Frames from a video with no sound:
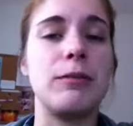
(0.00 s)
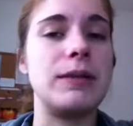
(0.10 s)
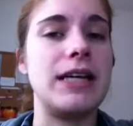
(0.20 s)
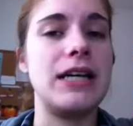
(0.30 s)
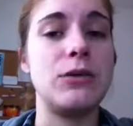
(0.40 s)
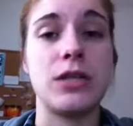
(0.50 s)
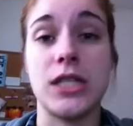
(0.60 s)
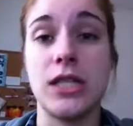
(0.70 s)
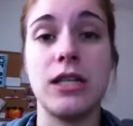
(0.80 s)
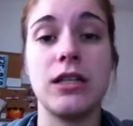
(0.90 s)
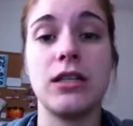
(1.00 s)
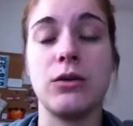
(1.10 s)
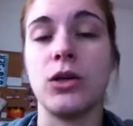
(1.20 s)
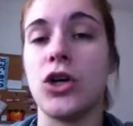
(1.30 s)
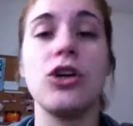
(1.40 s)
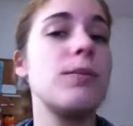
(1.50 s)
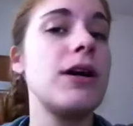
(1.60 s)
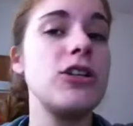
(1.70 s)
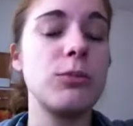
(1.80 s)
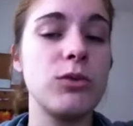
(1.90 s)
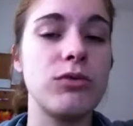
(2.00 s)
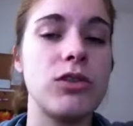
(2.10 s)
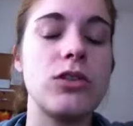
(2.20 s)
played or seen or heard about Humans vs.